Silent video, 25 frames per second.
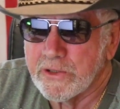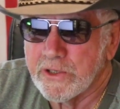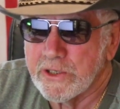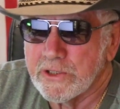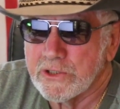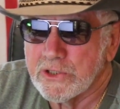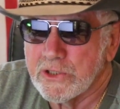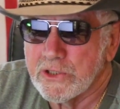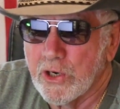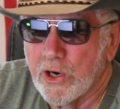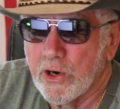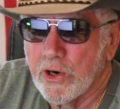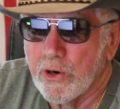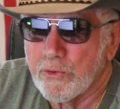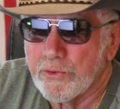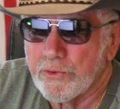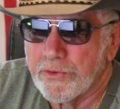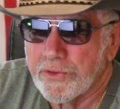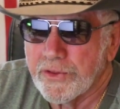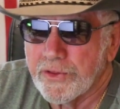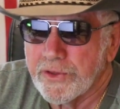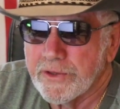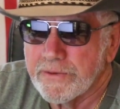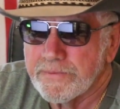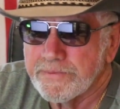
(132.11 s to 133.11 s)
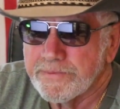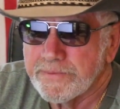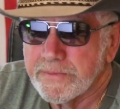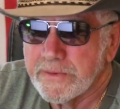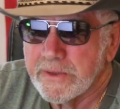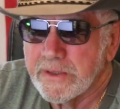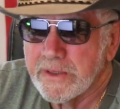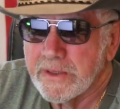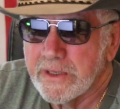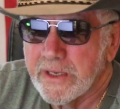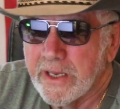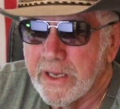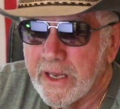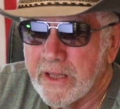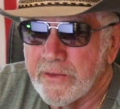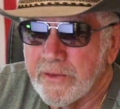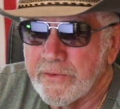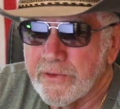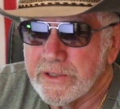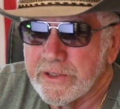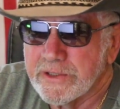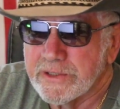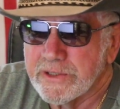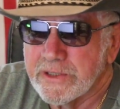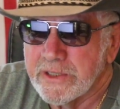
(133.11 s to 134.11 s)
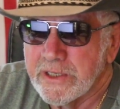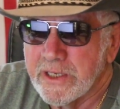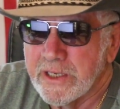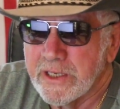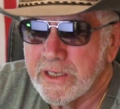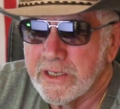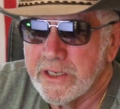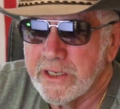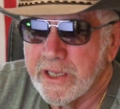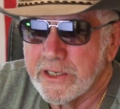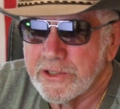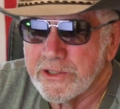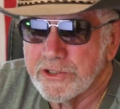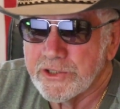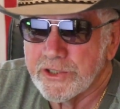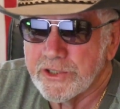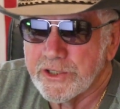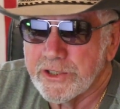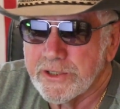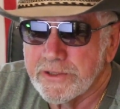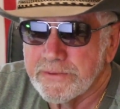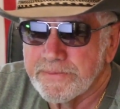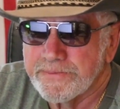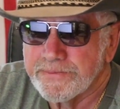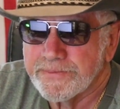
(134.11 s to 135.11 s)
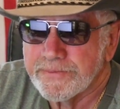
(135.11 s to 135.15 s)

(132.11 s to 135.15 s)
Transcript: this oath and this indenture.